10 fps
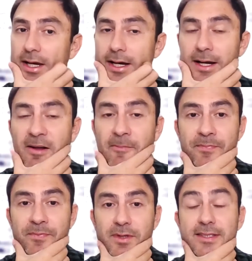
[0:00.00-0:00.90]

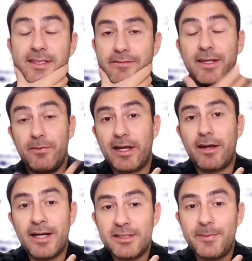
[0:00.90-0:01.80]
That's definitely
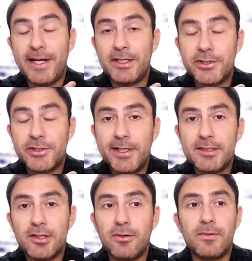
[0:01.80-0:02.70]
recognized by industry.
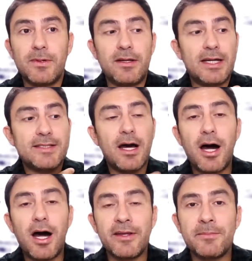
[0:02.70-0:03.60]
So as a
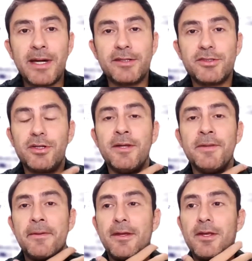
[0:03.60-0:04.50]
hiring manager,
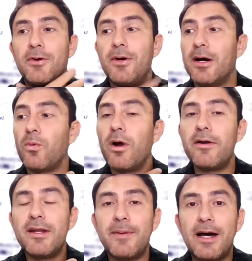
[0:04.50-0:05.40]
you are
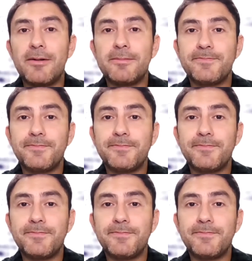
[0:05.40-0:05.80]
worried about